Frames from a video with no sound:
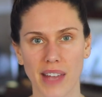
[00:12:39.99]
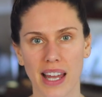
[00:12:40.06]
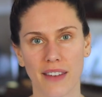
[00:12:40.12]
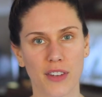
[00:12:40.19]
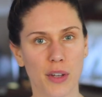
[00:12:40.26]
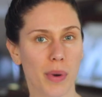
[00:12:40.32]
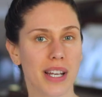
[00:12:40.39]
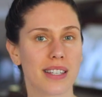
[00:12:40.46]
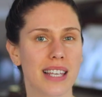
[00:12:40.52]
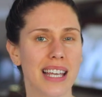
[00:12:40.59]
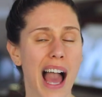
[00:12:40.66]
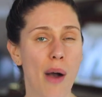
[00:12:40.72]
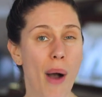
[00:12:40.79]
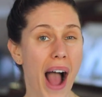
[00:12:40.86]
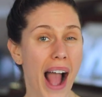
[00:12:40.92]
And if you want to see
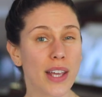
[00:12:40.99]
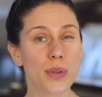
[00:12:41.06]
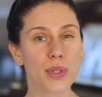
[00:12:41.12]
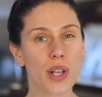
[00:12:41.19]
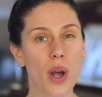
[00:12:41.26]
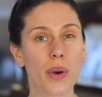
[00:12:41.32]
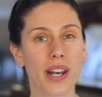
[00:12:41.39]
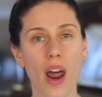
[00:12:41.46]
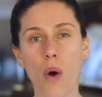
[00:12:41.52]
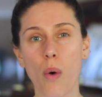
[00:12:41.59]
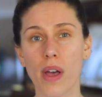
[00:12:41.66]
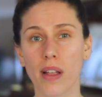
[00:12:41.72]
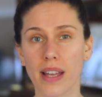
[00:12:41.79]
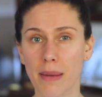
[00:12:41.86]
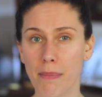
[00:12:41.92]
how I use coconut
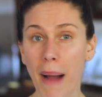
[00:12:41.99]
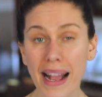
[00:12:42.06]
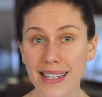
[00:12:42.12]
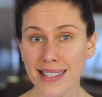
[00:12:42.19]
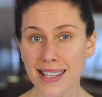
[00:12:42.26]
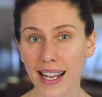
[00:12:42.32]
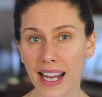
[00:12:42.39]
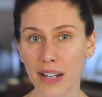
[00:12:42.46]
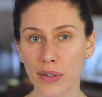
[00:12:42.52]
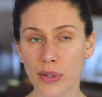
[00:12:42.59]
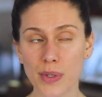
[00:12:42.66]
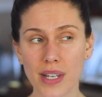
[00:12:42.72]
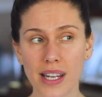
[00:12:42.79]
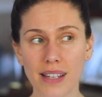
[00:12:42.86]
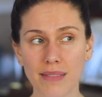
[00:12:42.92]
oil in my skincare
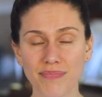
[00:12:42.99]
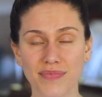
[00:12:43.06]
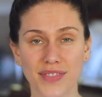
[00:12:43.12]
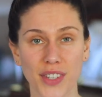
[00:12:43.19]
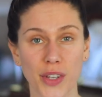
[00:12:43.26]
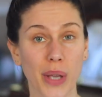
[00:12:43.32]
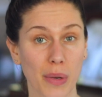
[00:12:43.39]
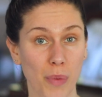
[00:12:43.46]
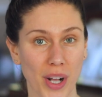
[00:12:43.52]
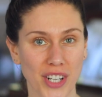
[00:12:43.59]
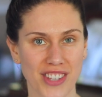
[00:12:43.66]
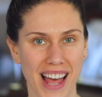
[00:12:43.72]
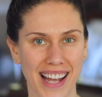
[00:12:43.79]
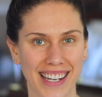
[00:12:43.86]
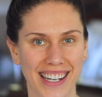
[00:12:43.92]
routine, you can watch
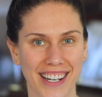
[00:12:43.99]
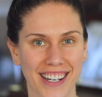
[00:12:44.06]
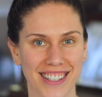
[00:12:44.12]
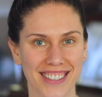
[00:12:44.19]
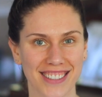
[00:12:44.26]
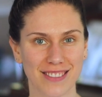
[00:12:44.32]
that here.